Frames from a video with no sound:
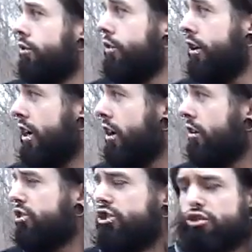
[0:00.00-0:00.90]
over
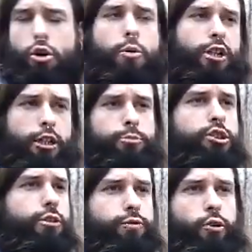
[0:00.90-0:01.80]
there are just going
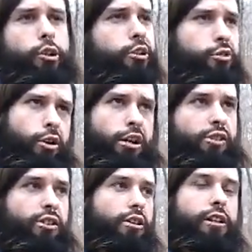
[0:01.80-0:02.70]
apeshit fucking
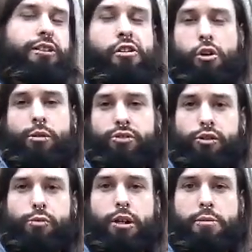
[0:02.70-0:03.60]
crazy, like they always
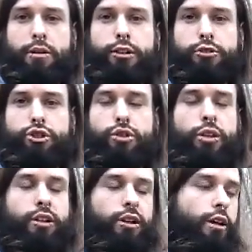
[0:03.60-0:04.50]
do when I'm out here
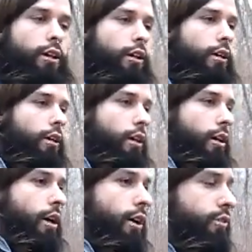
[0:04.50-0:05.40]
shooting.
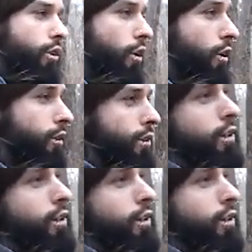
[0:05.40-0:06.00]
And, yeah,